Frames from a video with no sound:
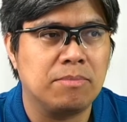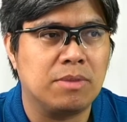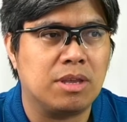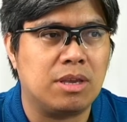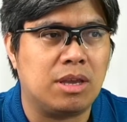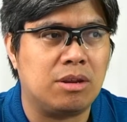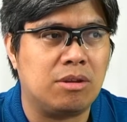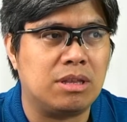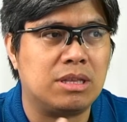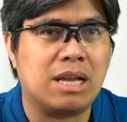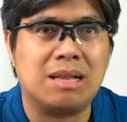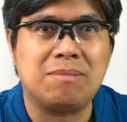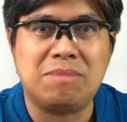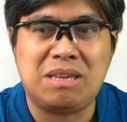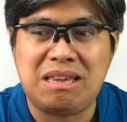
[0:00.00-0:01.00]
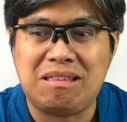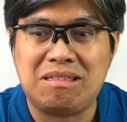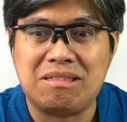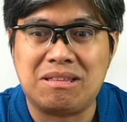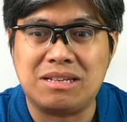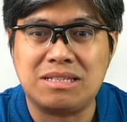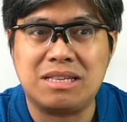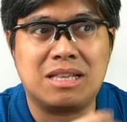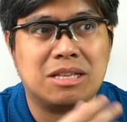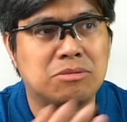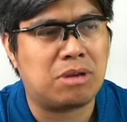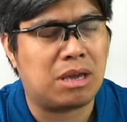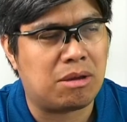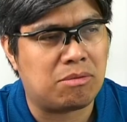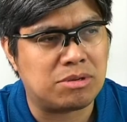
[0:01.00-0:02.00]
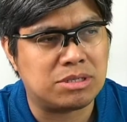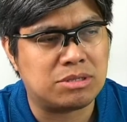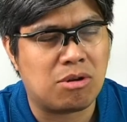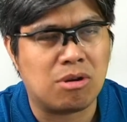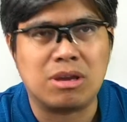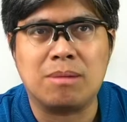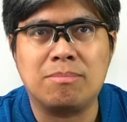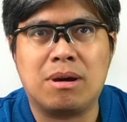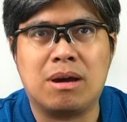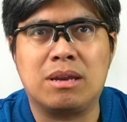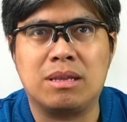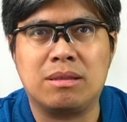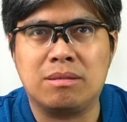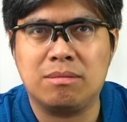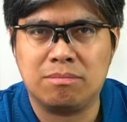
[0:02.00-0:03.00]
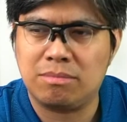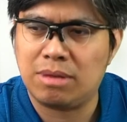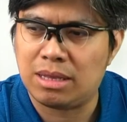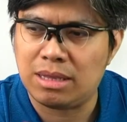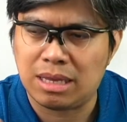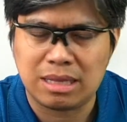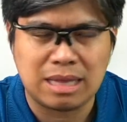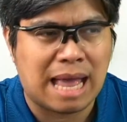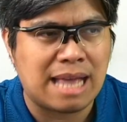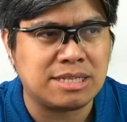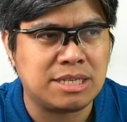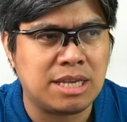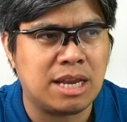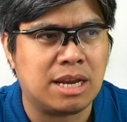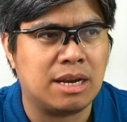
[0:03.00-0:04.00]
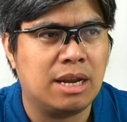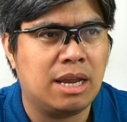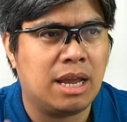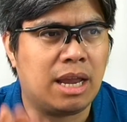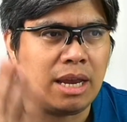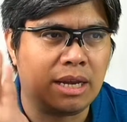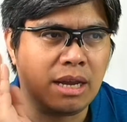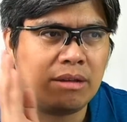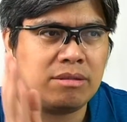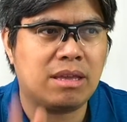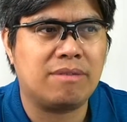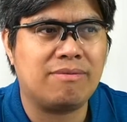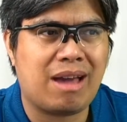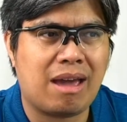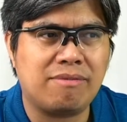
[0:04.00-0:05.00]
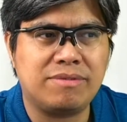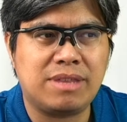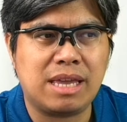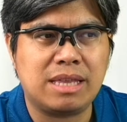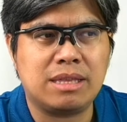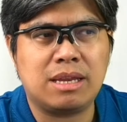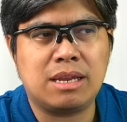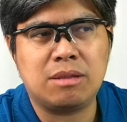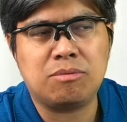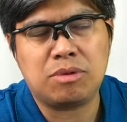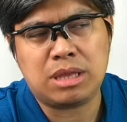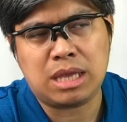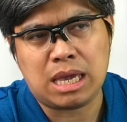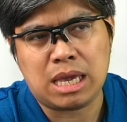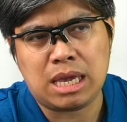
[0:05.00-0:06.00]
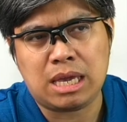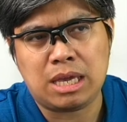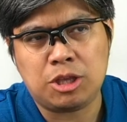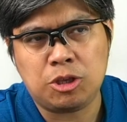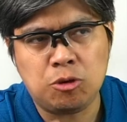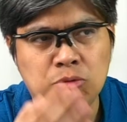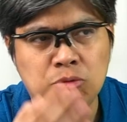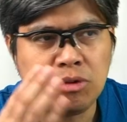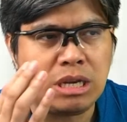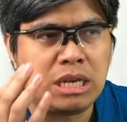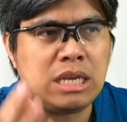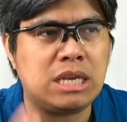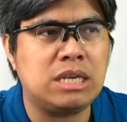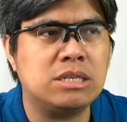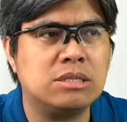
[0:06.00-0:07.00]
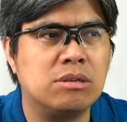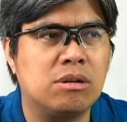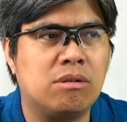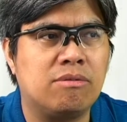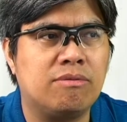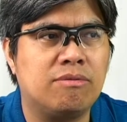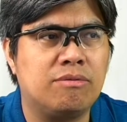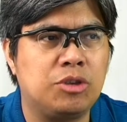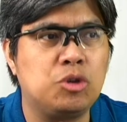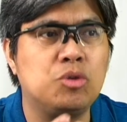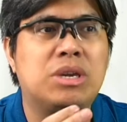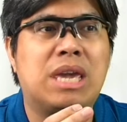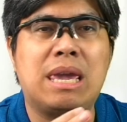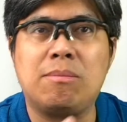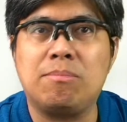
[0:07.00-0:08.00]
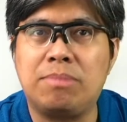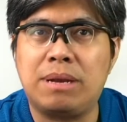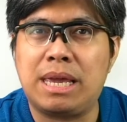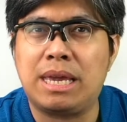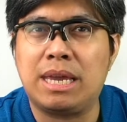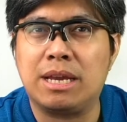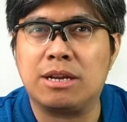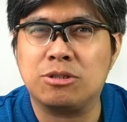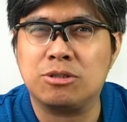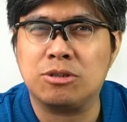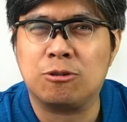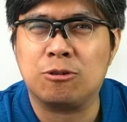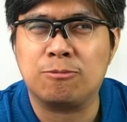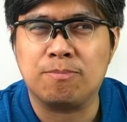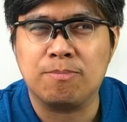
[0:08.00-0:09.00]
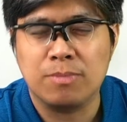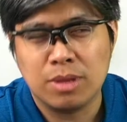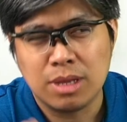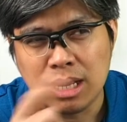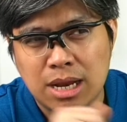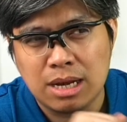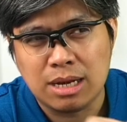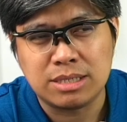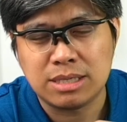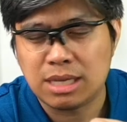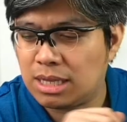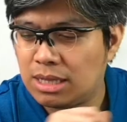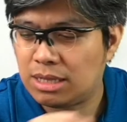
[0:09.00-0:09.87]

You know, it got me interested, that's why I was talking about it, I think, last year. And now they've updated it with a new release of new gameplay here. So let's take a